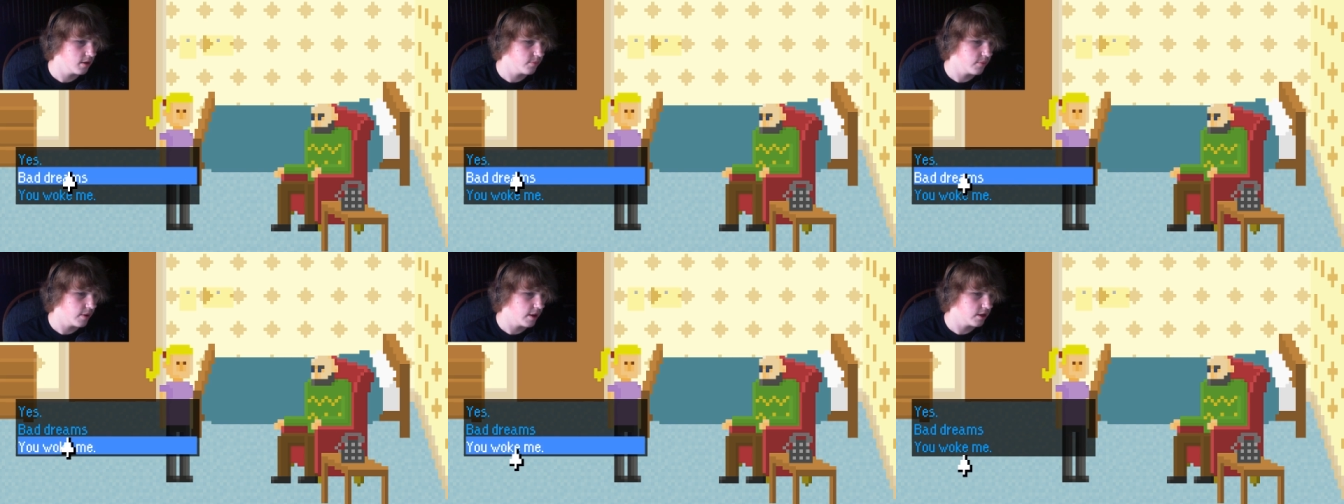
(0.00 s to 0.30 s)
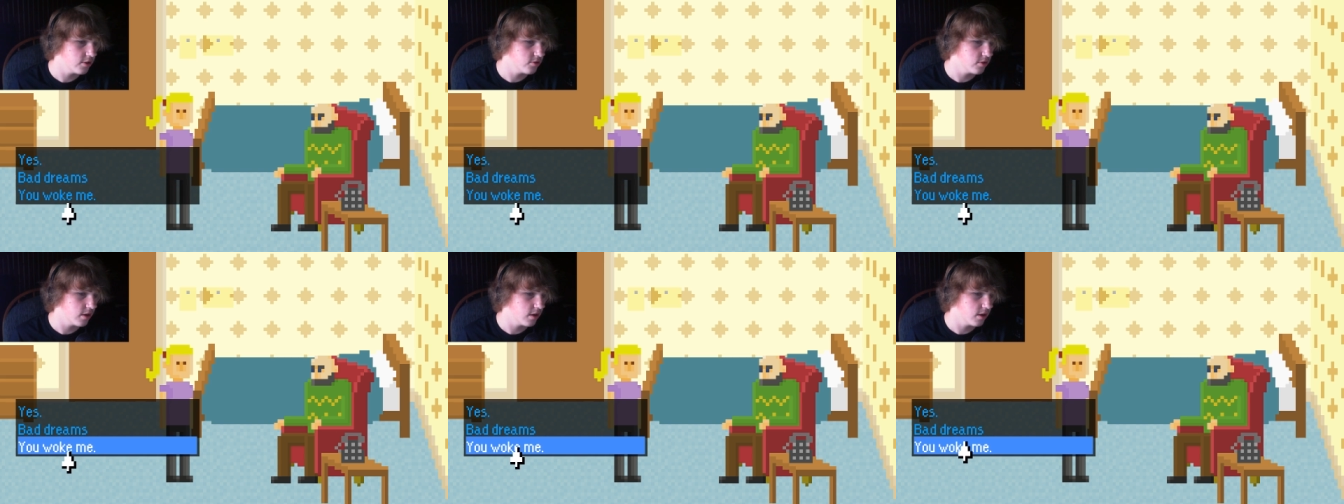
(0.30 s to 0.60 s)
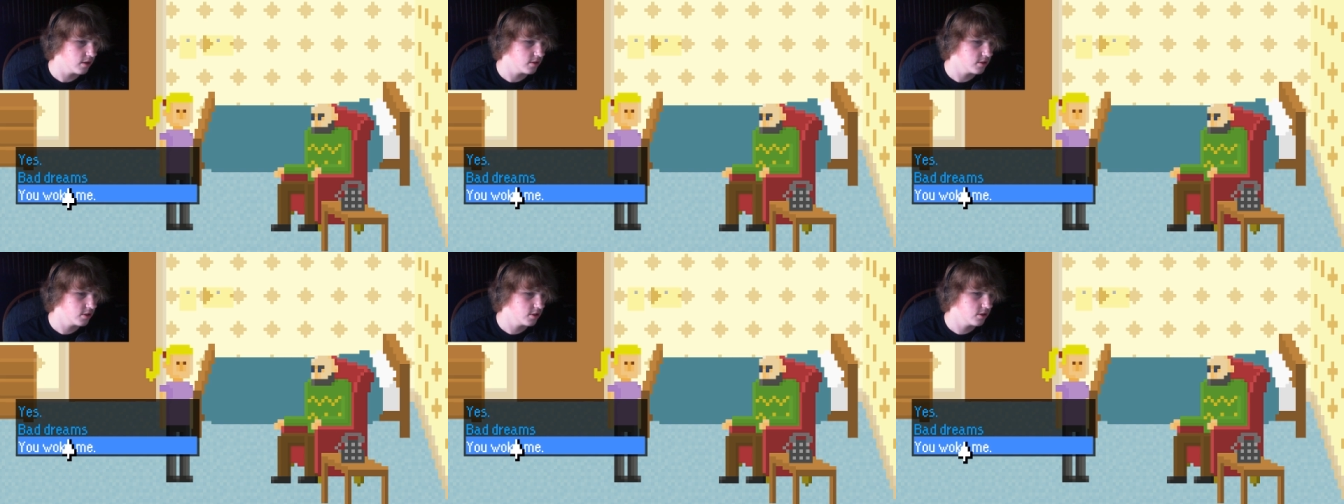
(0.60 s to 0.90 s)
Badger...
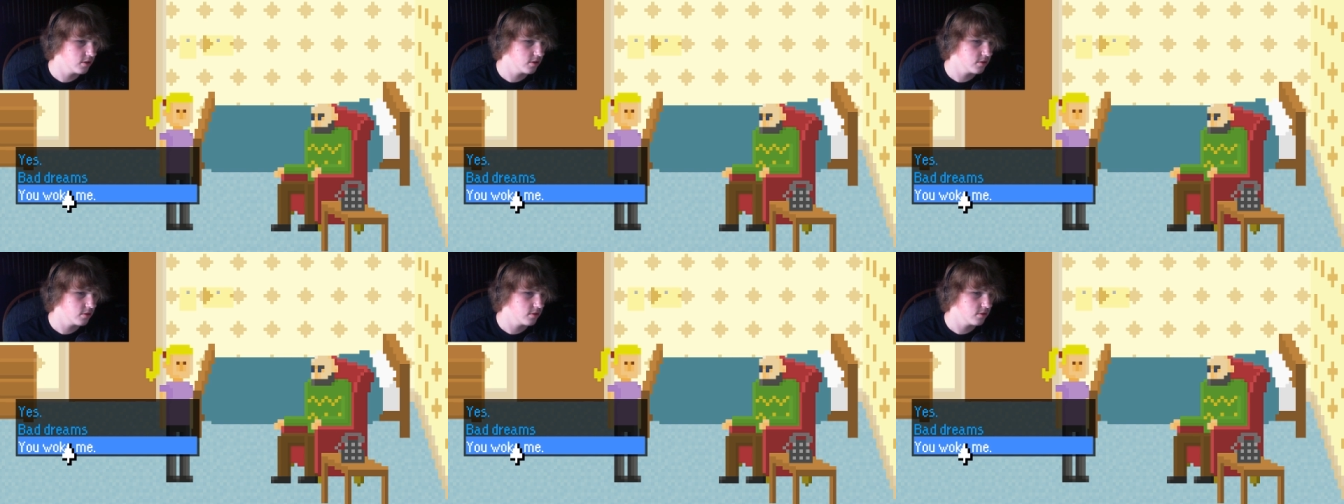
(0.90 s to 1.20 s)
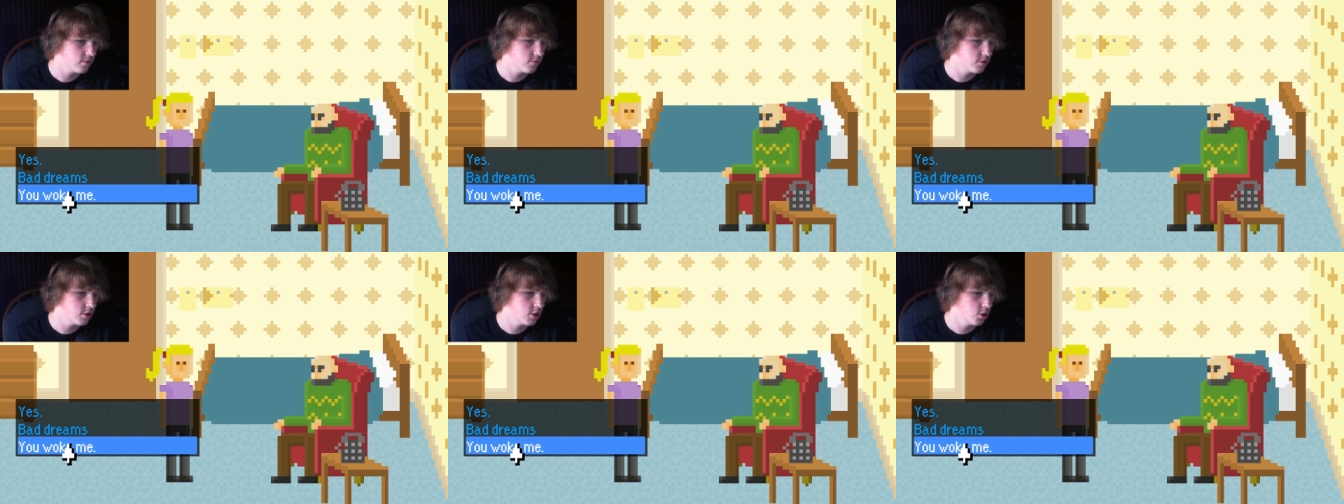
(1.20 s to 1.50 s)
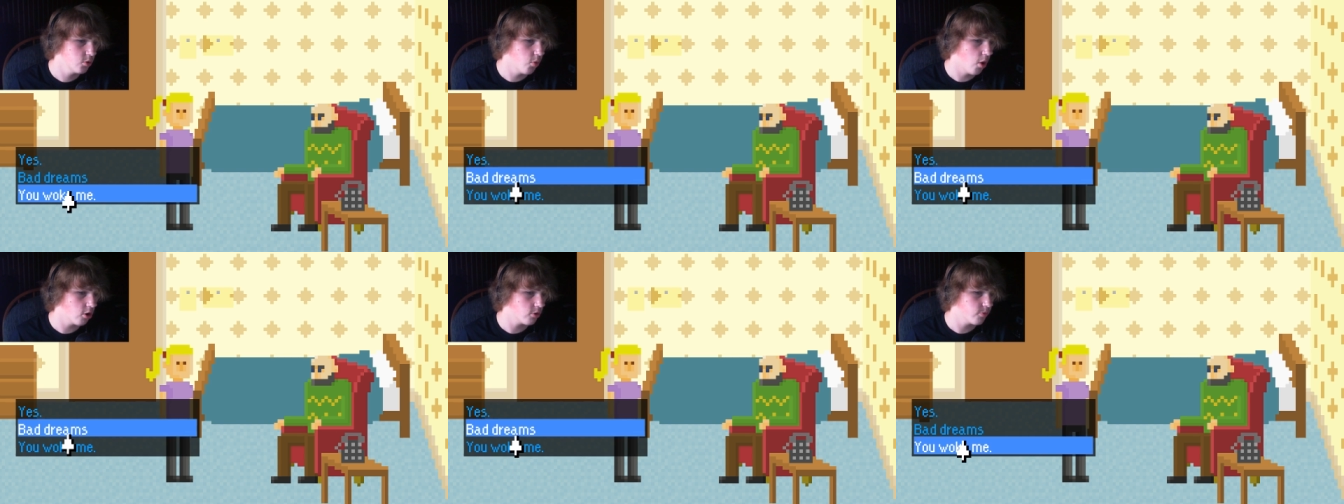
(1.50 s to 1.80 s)
Uh, you,
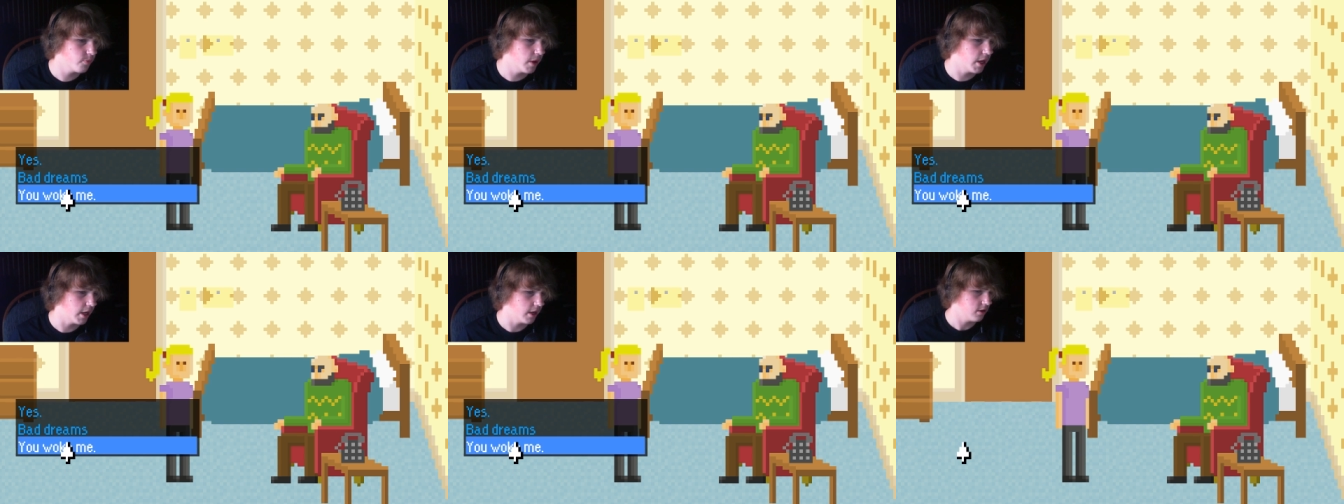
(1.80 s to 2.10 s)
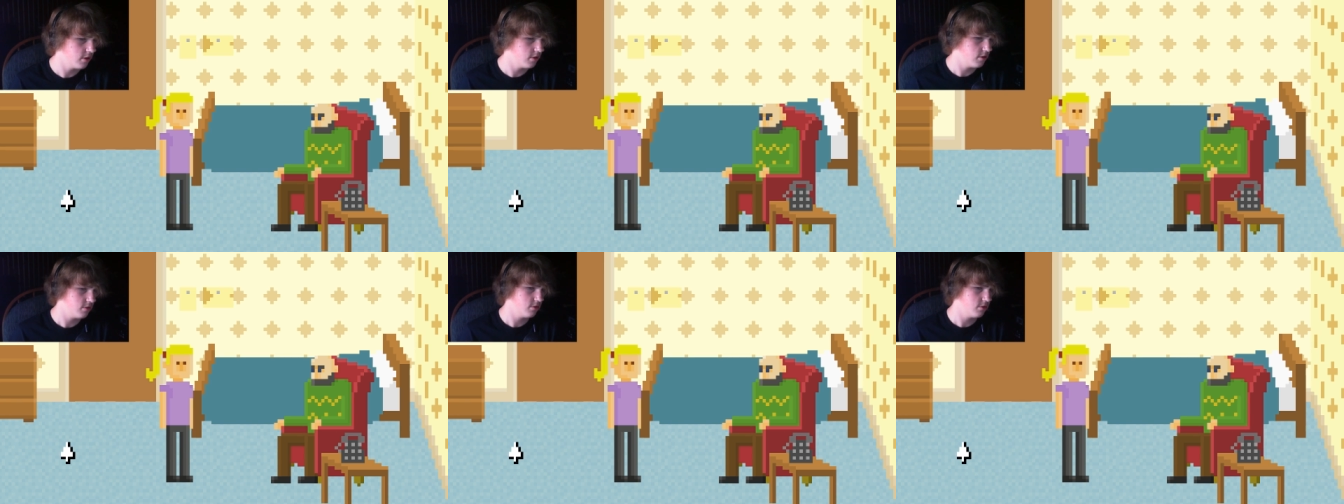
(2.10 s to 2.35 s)
you woke me.